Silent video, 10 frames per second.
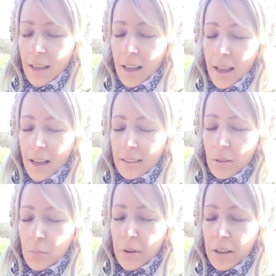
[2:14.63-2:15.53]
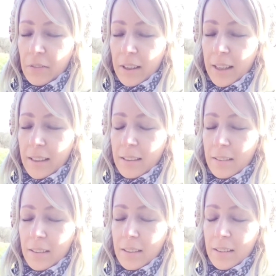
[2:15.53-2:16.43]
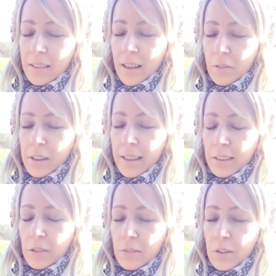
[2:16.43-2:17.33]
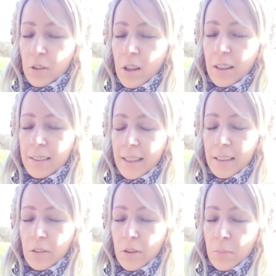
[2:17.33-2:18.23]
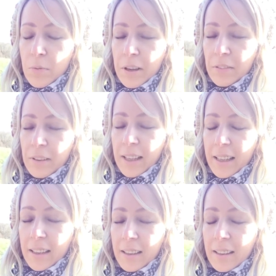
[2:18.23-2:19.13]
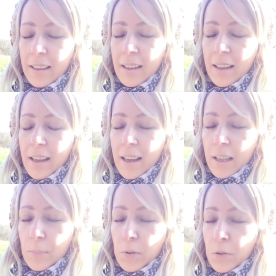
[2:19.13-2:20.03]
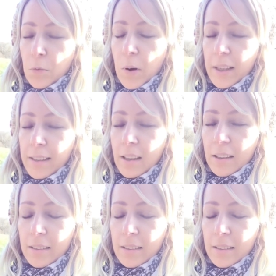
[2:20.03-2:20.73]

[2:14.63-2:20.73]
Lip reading: As you breathe in, I would like you to visualize that you are breathing in a pure white light.